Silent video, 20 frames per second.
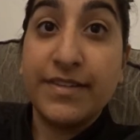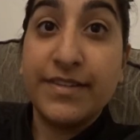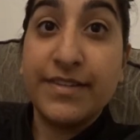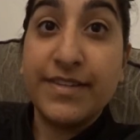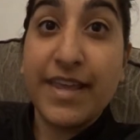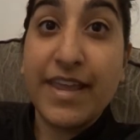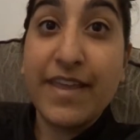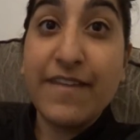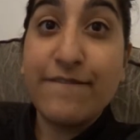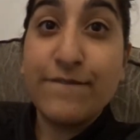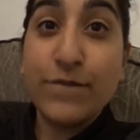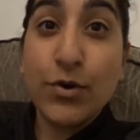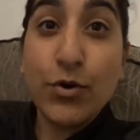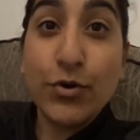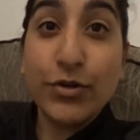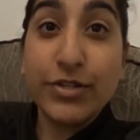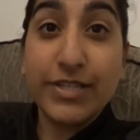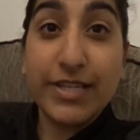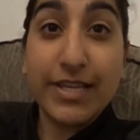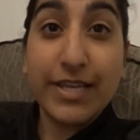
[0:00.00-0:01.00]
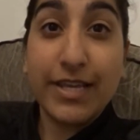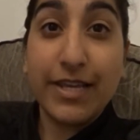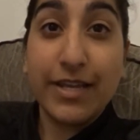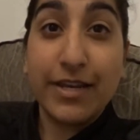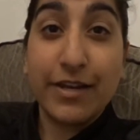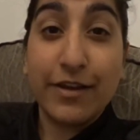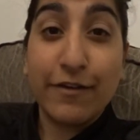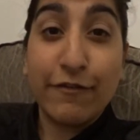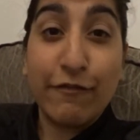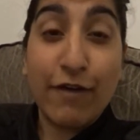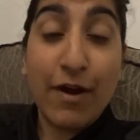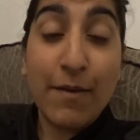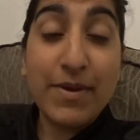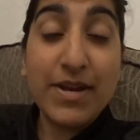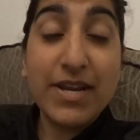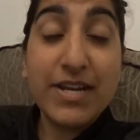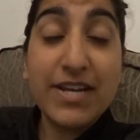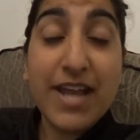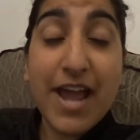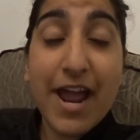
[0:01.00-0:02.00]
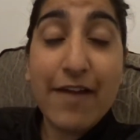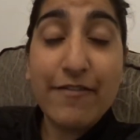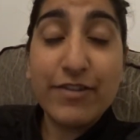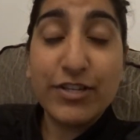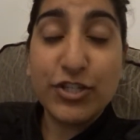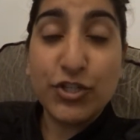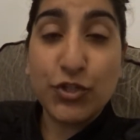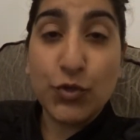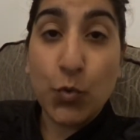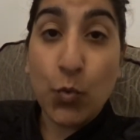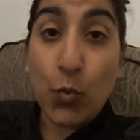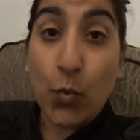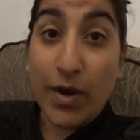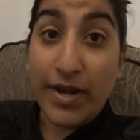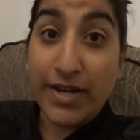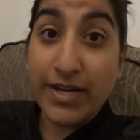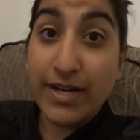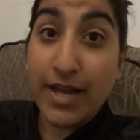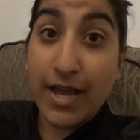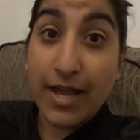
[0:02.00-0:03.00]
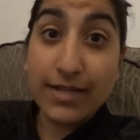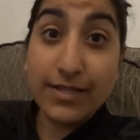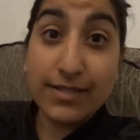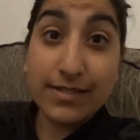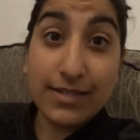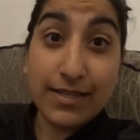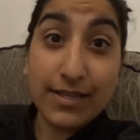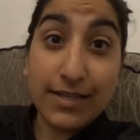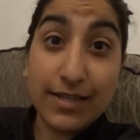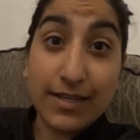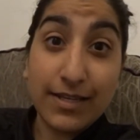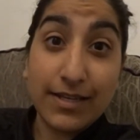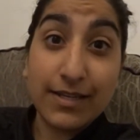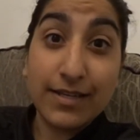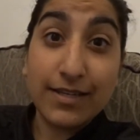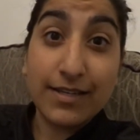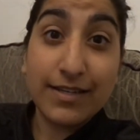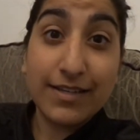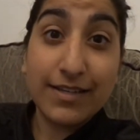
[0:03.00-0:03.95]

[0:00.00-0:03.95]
Day 14 of Ramadan Diaries 2019.